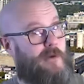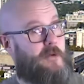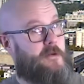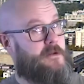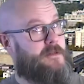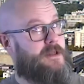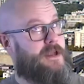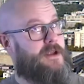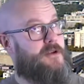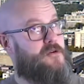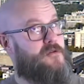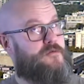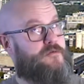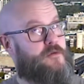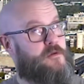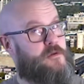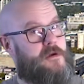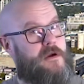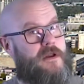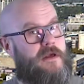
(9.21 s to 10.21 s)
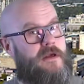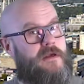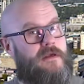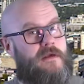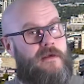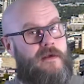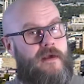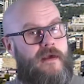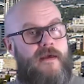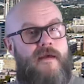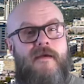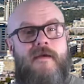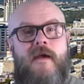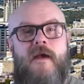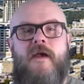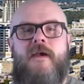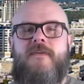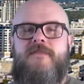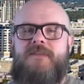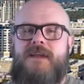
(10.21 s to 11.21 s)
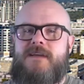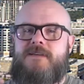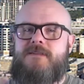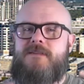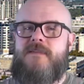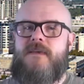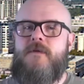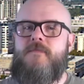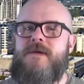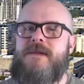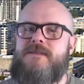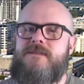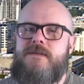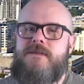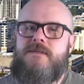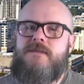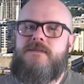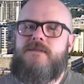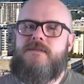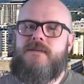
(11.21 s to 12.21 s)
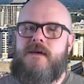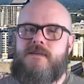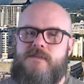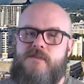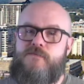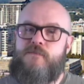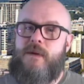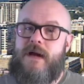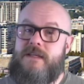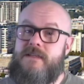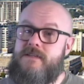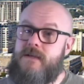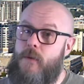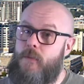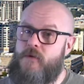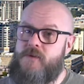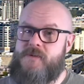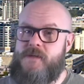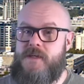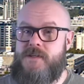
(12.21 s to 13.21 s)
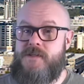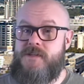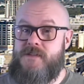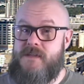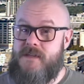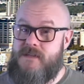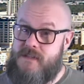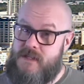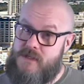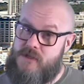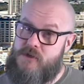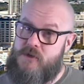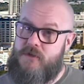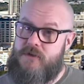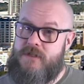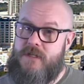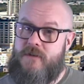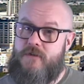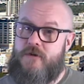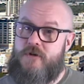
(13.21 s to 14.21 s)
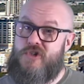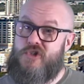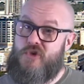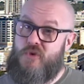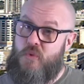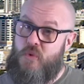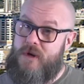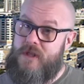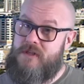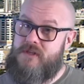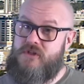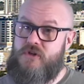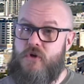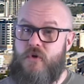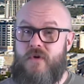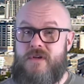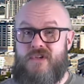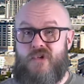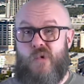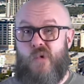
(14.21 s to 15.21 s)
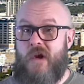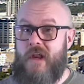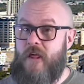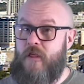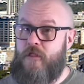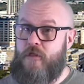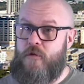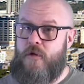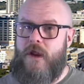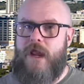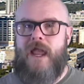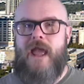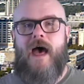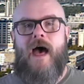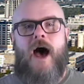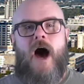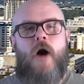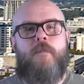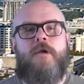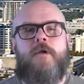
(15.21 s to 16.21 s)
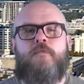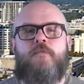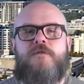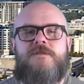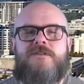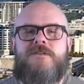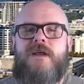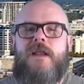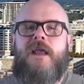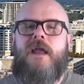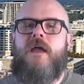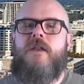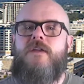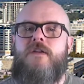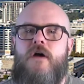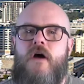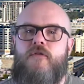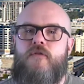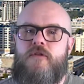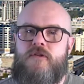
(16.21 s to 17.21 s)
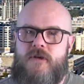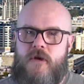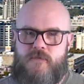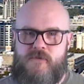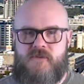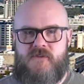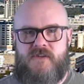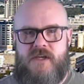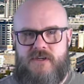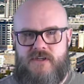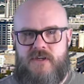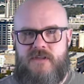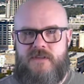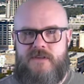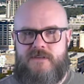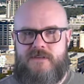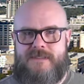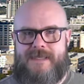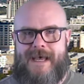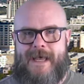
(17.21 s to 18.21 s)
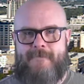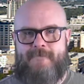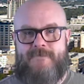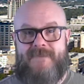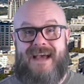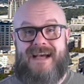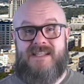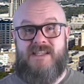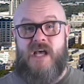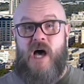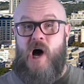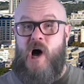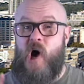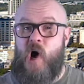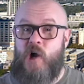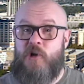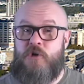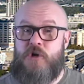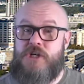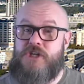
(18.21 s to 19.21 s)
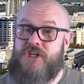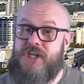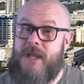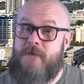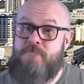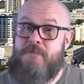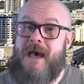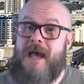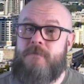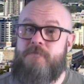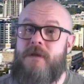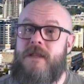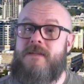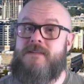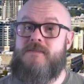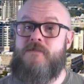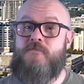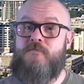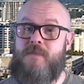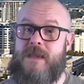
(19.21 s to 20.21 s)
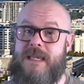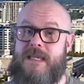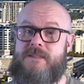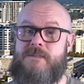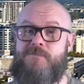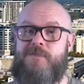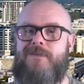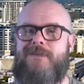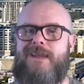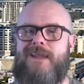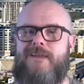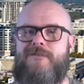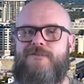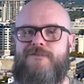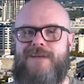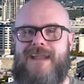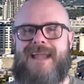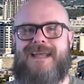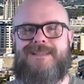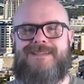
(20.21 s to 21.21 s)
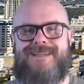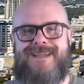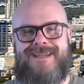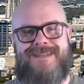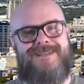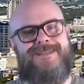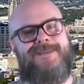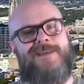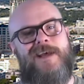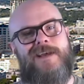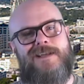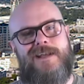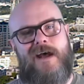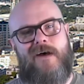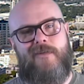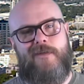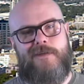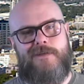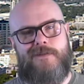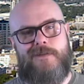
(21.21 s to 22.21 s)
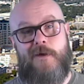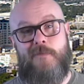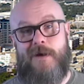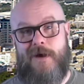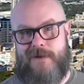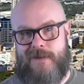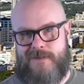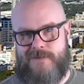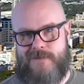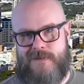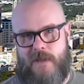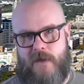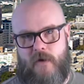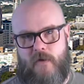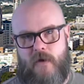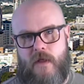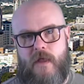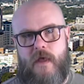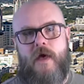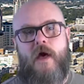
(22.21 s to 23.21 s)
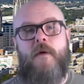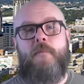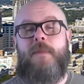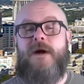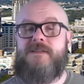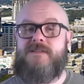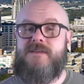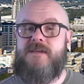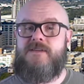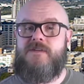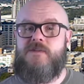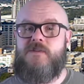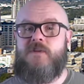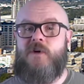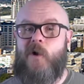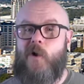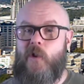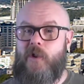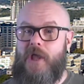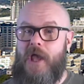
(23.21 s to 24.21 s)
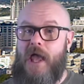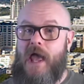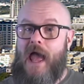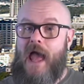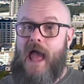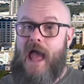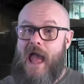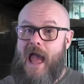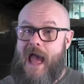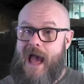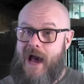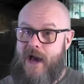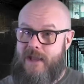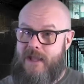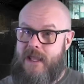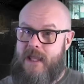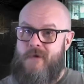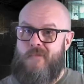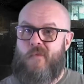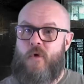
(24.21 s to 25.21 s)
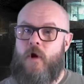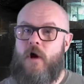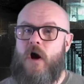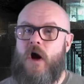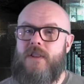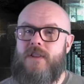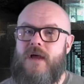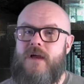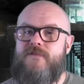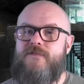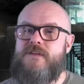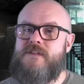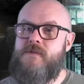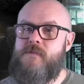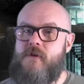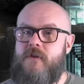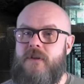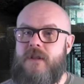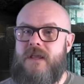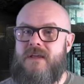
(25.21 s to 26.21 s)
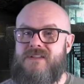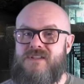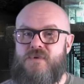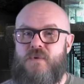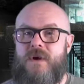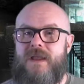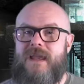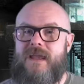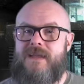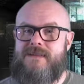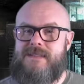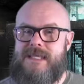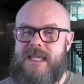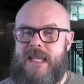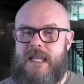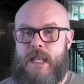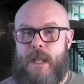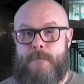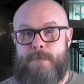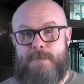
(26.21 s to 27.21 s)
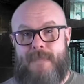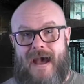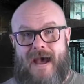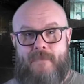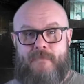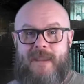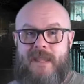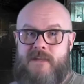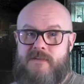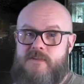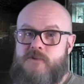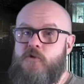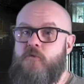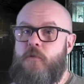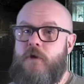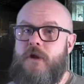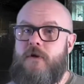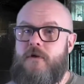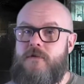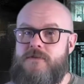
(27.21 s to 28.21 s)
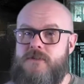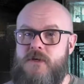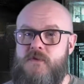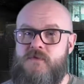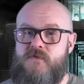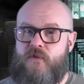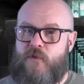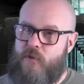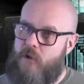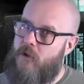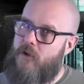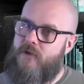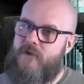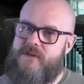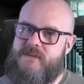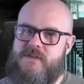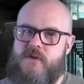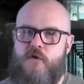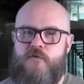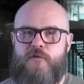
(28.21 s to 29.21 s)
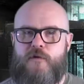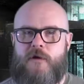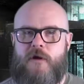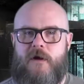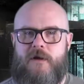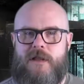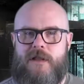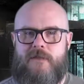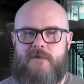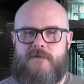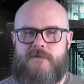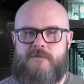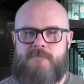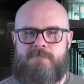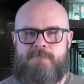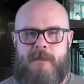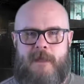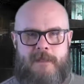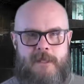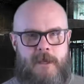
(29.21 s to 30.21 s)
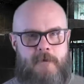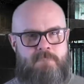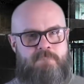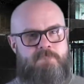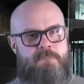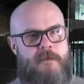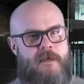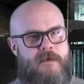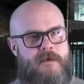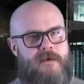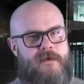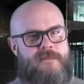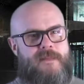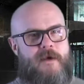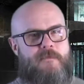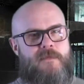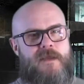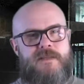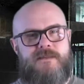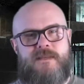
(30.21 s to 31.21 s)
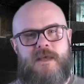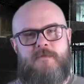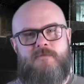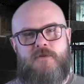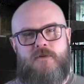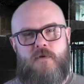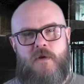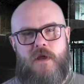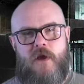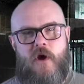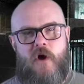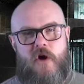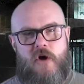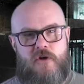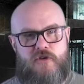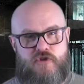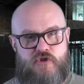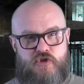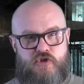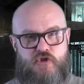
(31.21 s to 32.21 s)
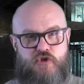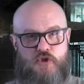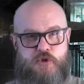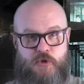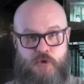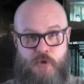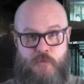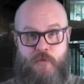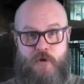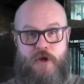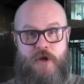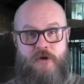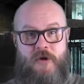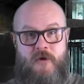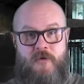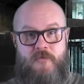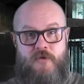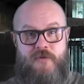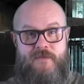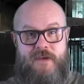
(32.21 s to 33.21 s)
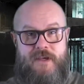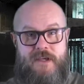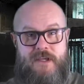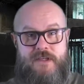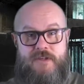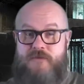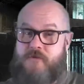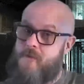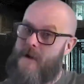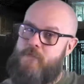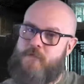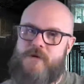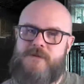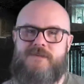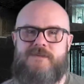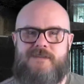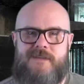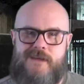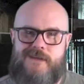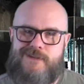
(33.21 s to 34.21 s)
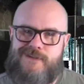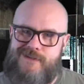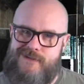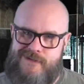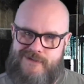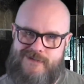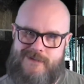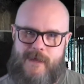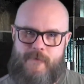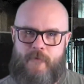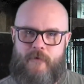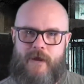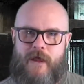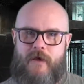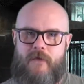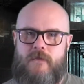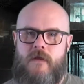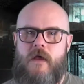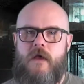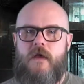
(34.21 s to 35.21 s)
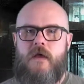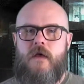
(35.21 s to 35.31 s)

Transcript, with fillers: Orlando, Florida. Thanks to the amazing success of my double sessions at Digital Dealers 22 and 23, I'll be presenting another double session this time. That's 100 jam-packed minutes of me spilling advanced inside knowledge about SEO. My session's called How to Get More Online Visibility in 2018, Batman Superhero Tips for Local SEO for Car Dealers. And yep, that means I'm doing all superhero movies for my presentation this time around.